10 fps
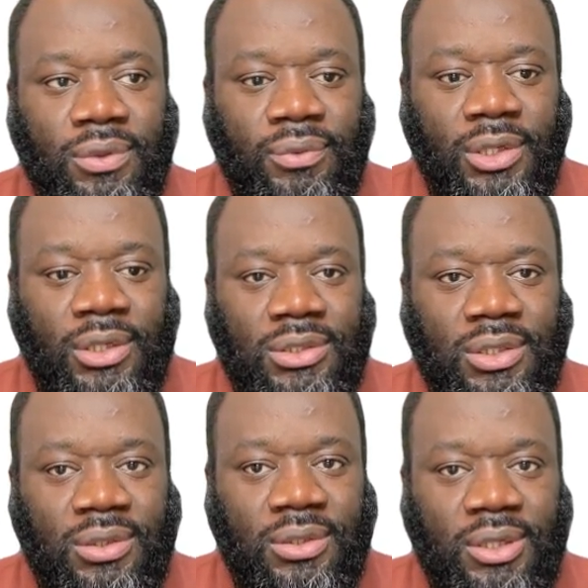
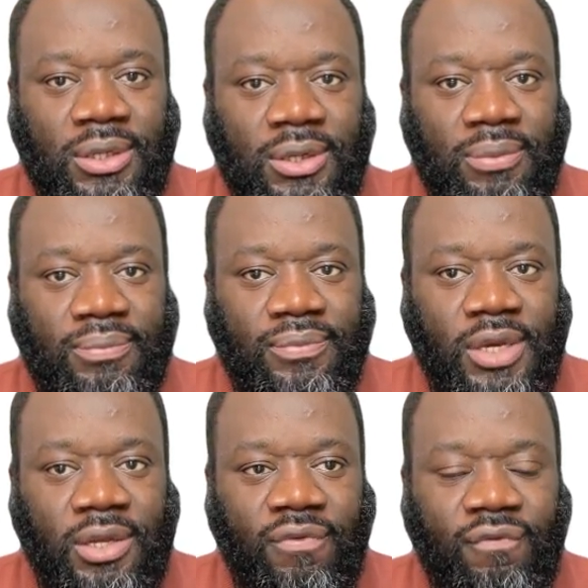Relating
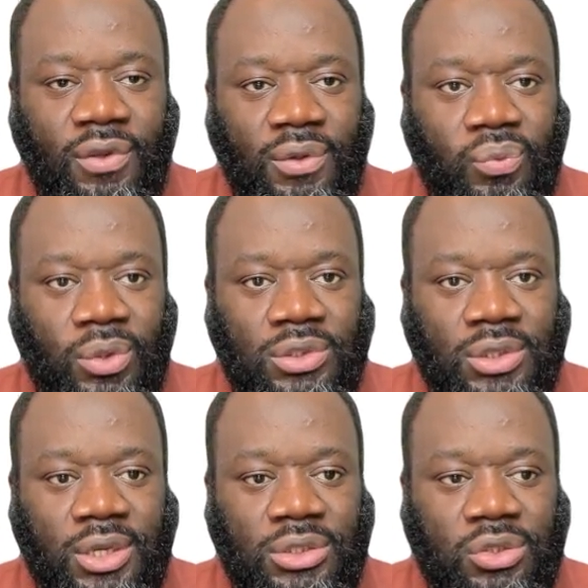NFV with
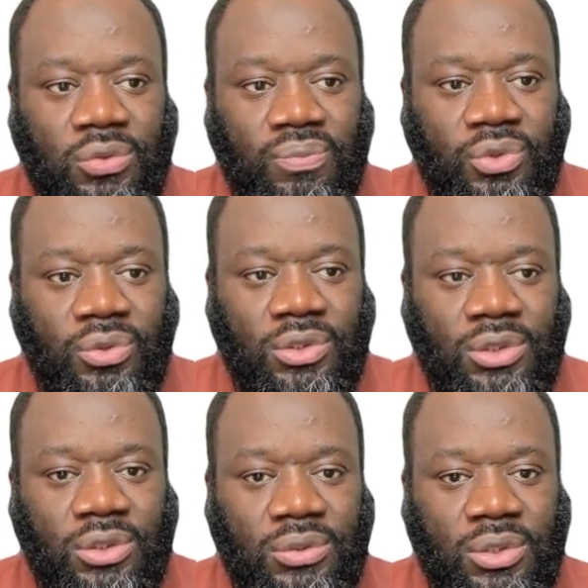edge
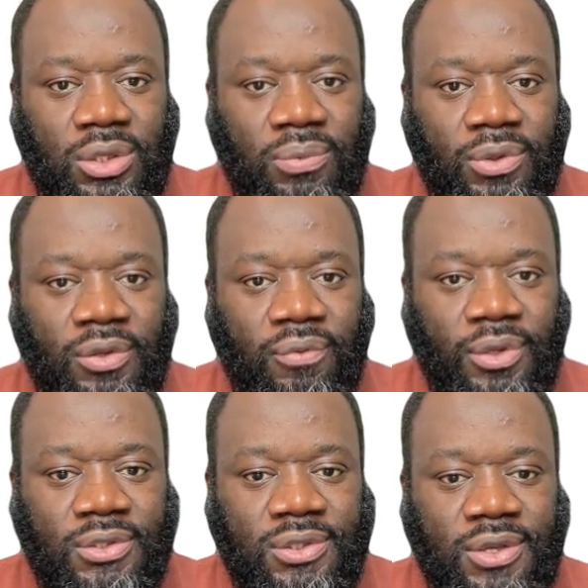computing,
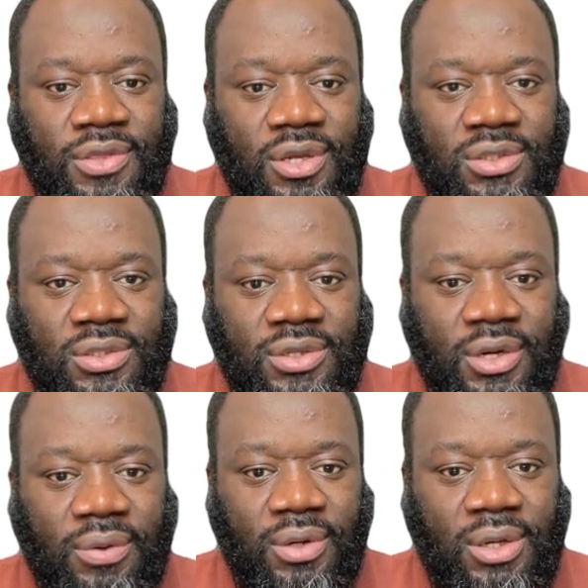we see that
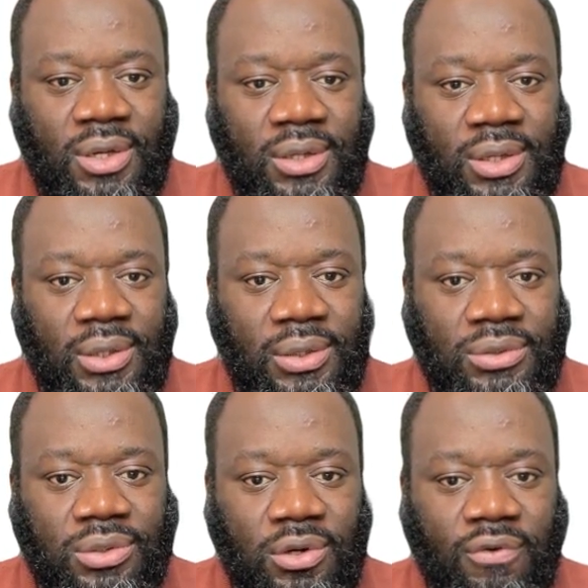there are a
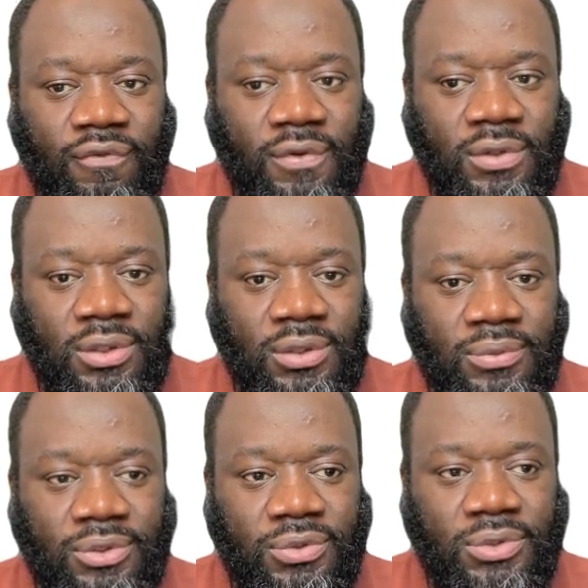lot of
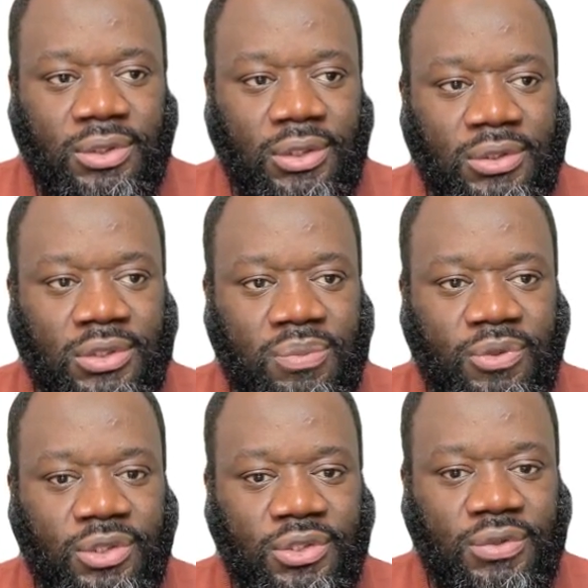use cases,
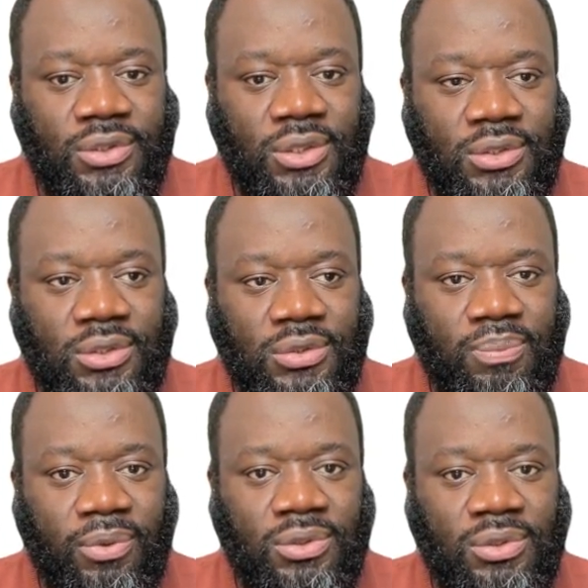modern use cases,
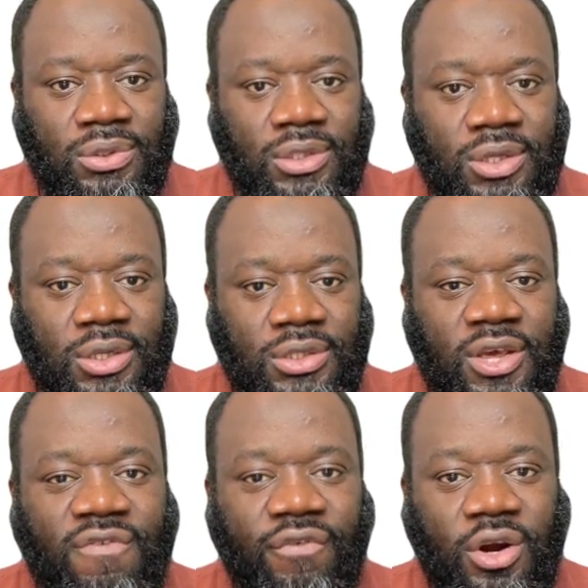but the
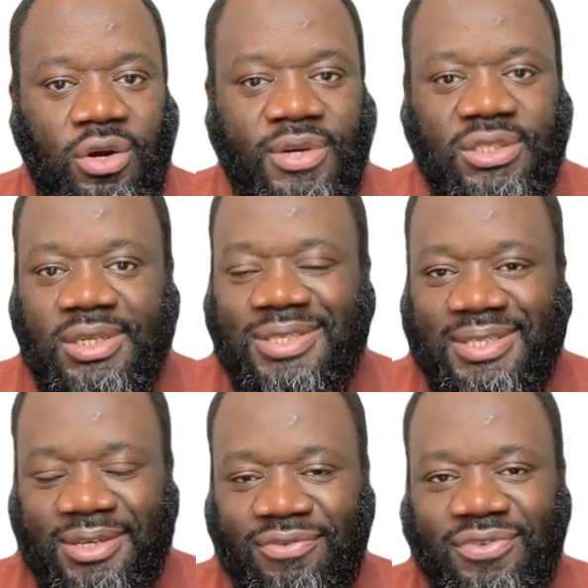environment
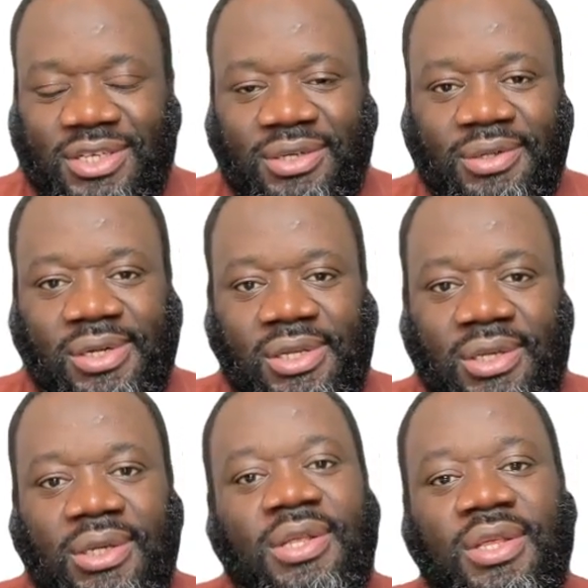itself,
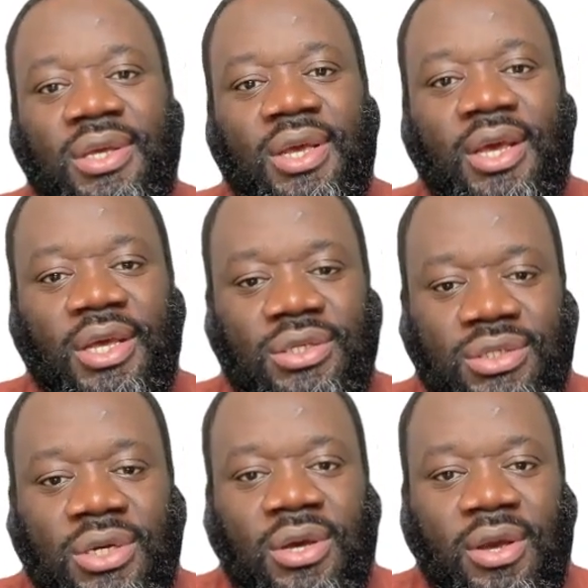generally the
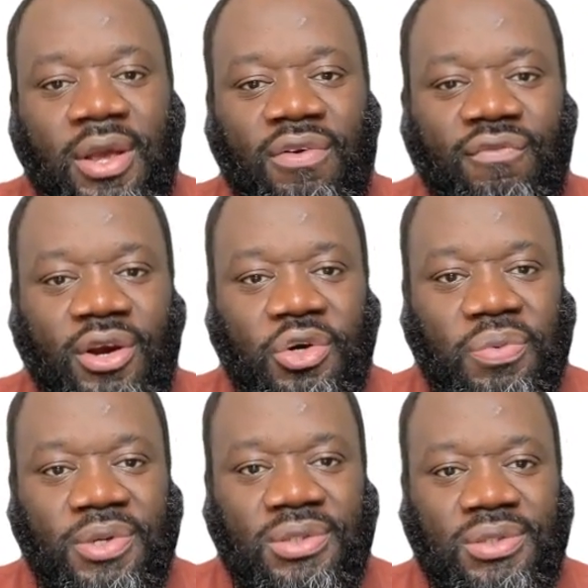edge
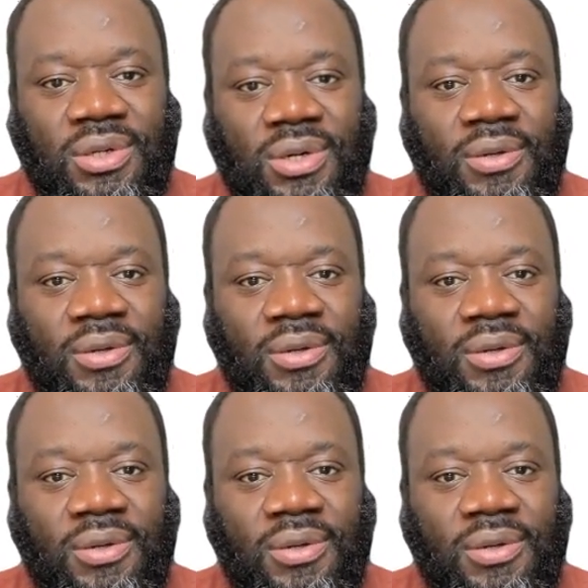environment